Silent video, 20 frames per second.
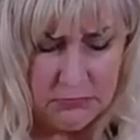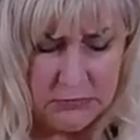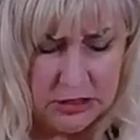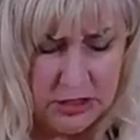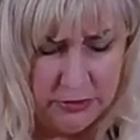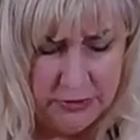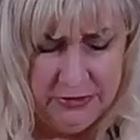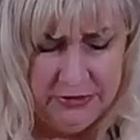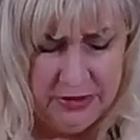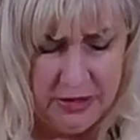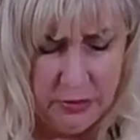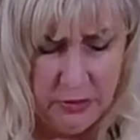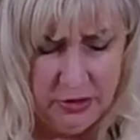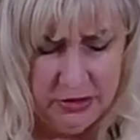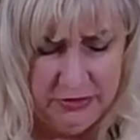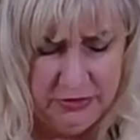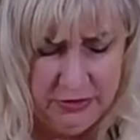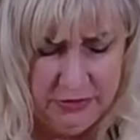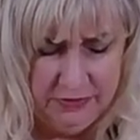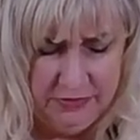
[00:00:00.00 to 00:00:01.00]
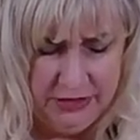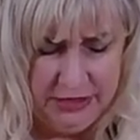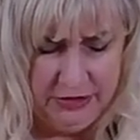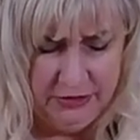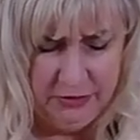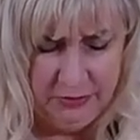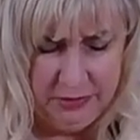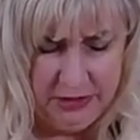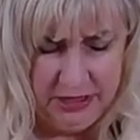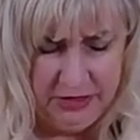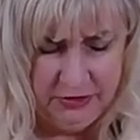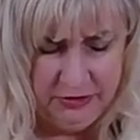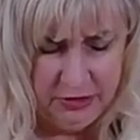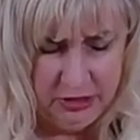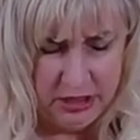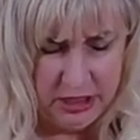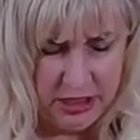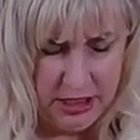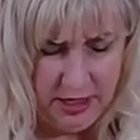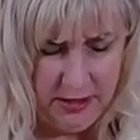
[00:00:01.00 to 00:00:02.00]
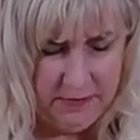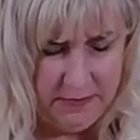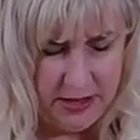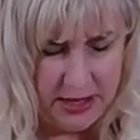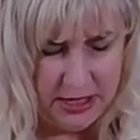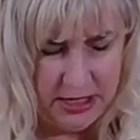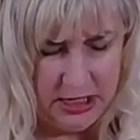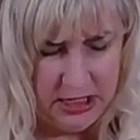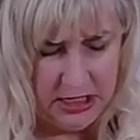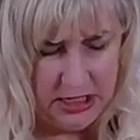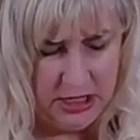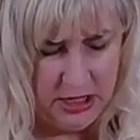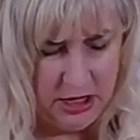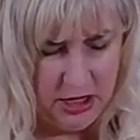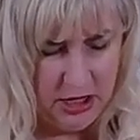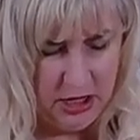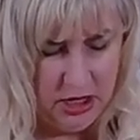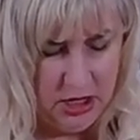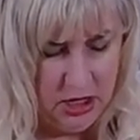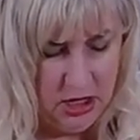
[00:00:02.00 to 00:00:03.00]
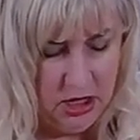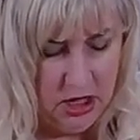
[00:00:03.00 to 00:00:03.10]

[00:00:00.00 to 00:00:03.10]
I always say once you're finished because you're going to come back in here.